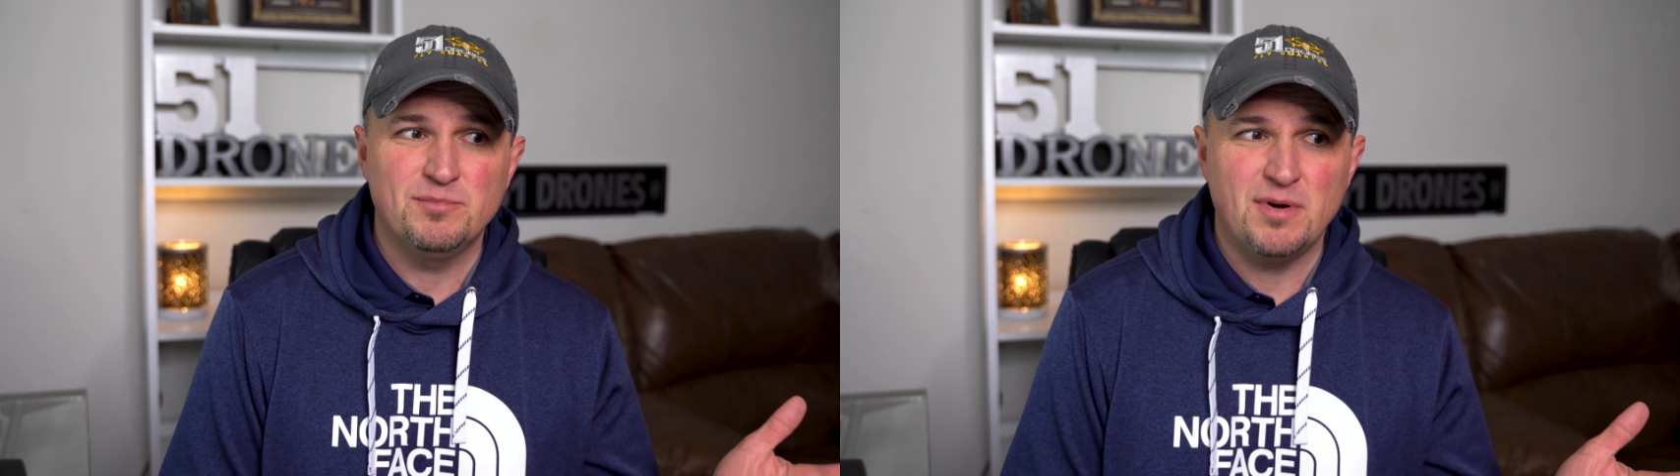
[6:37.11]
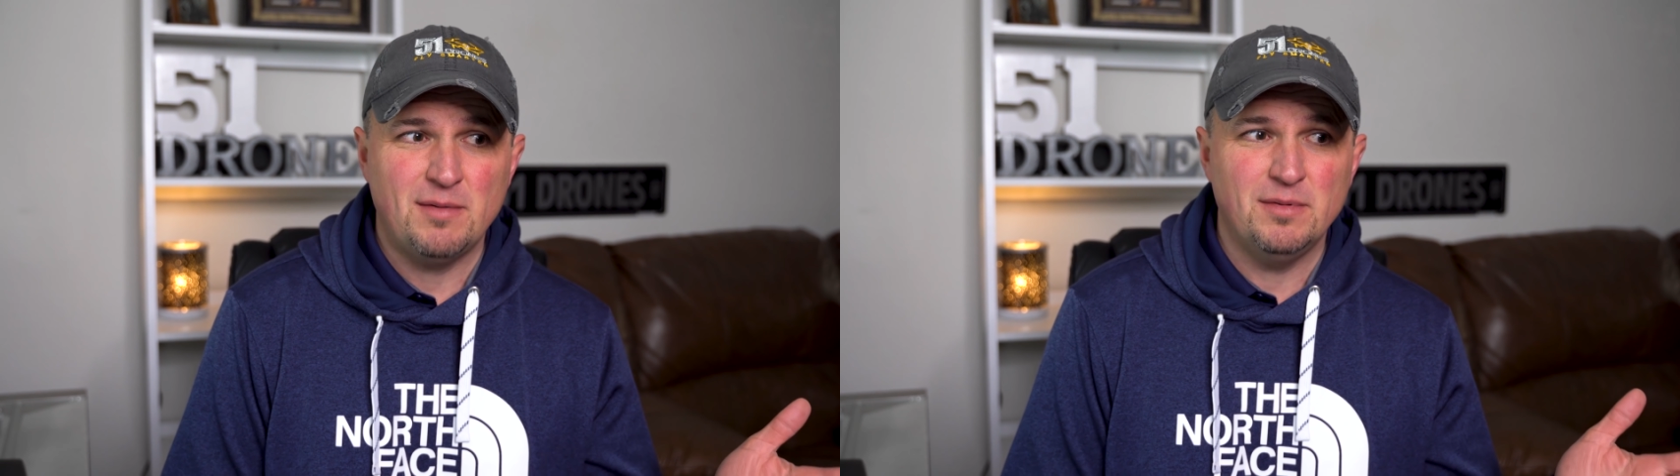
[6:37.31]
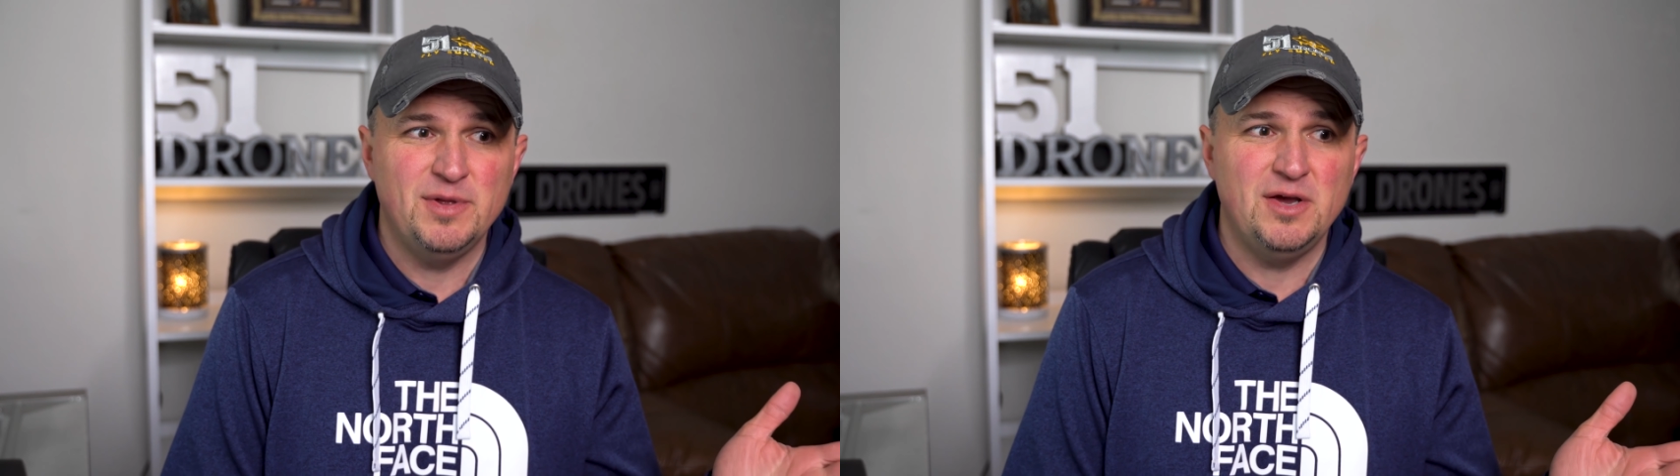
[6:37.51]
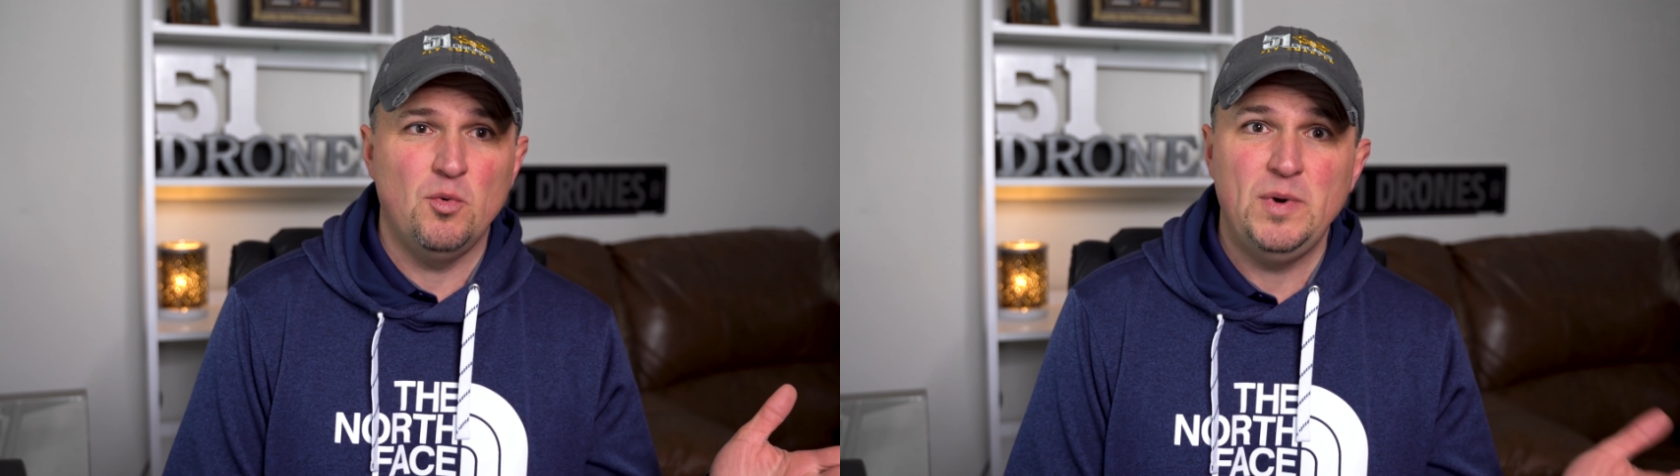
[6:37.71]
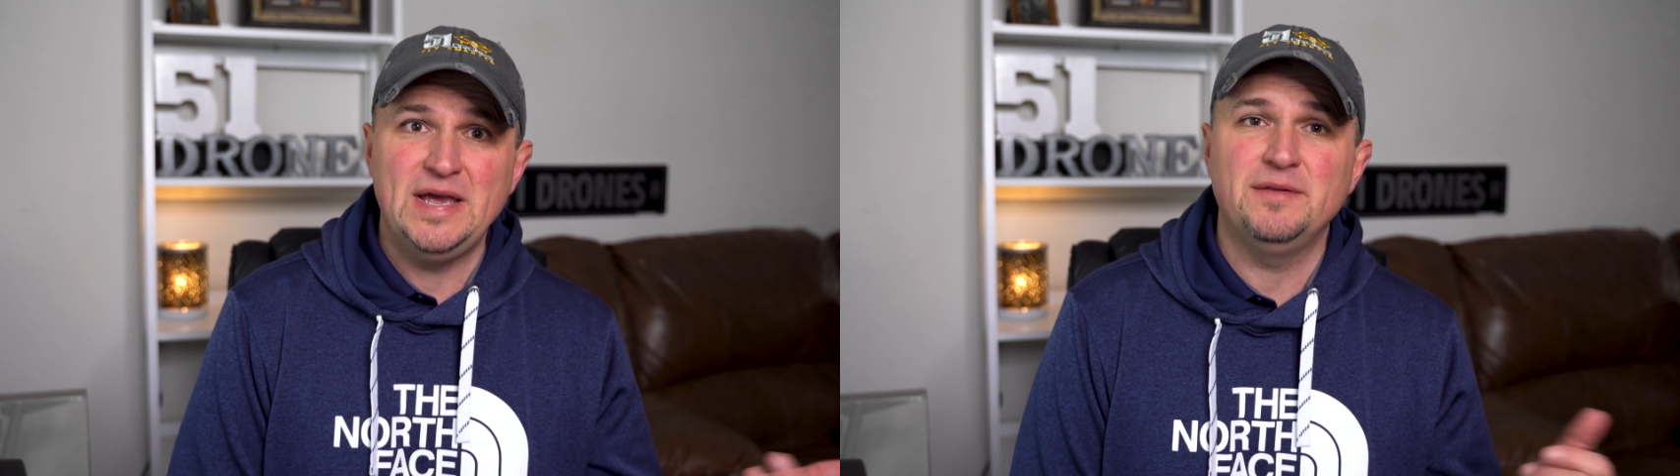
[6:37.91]
probably a
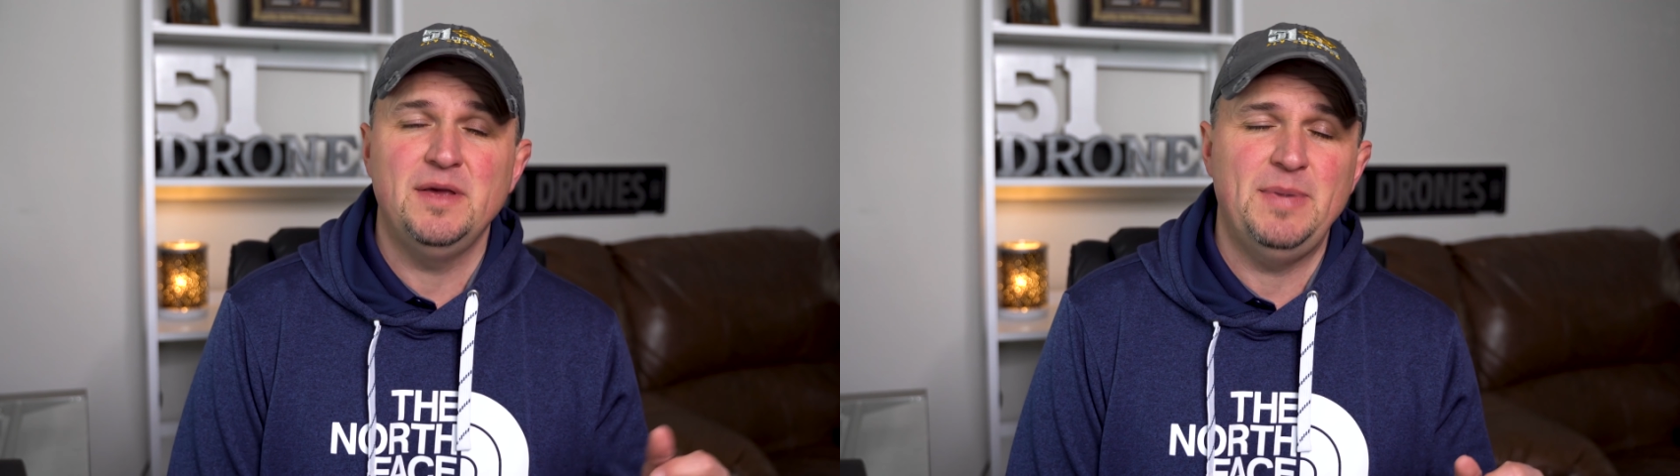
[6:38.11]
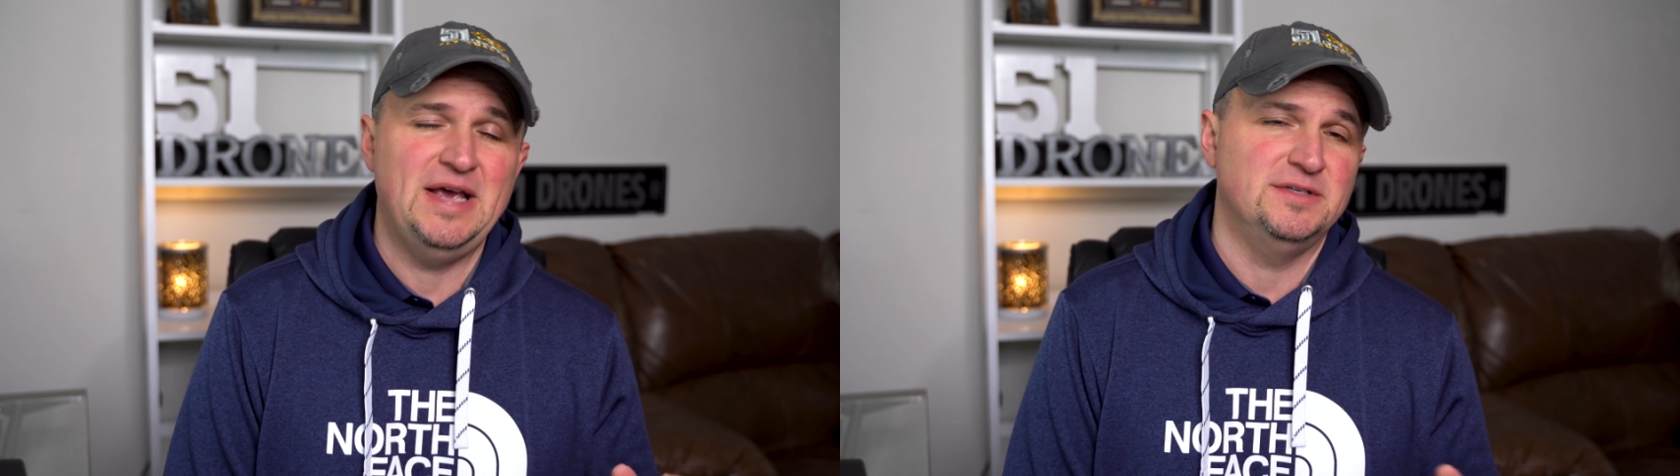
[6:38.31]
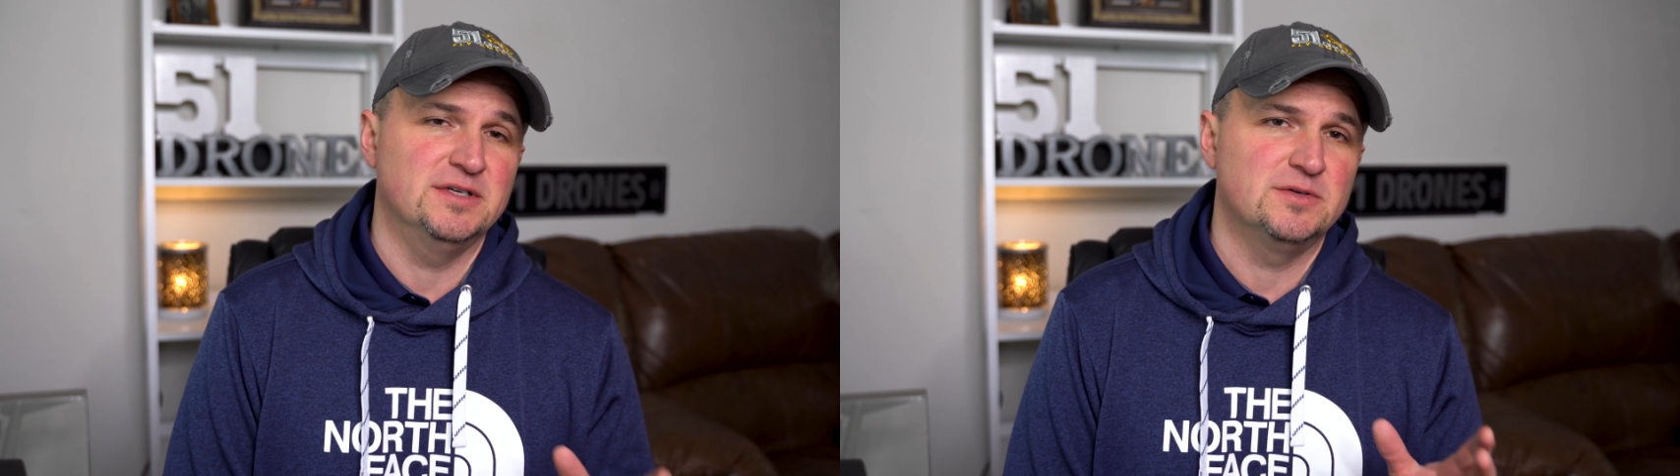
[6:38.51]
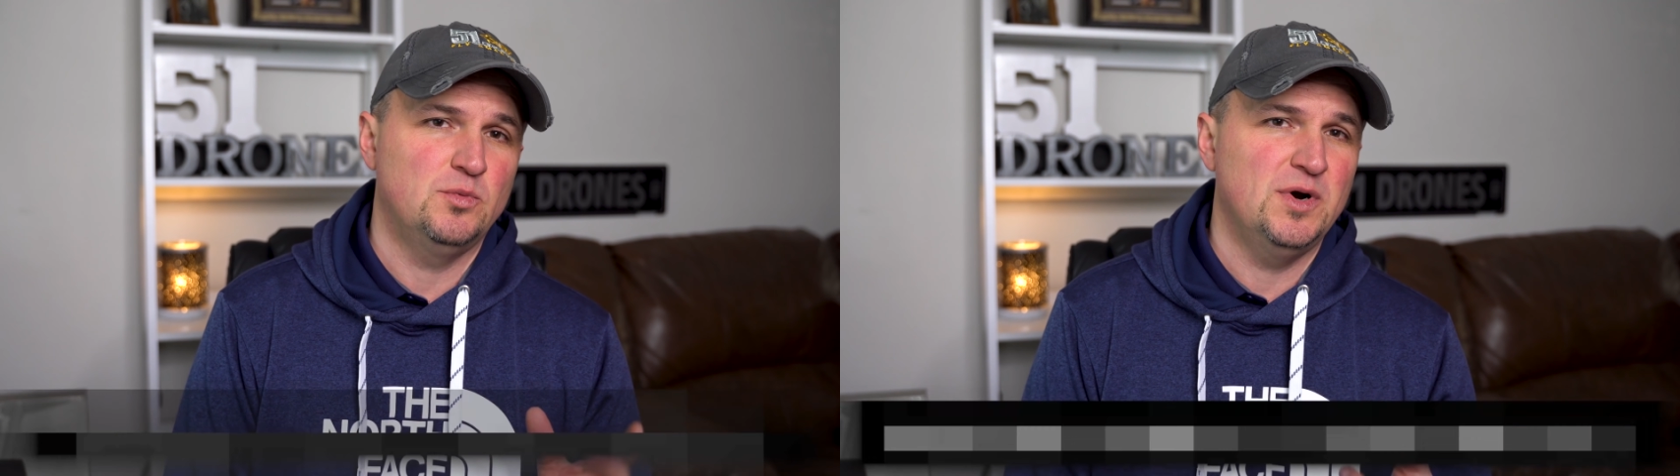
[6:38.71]
weekly basis.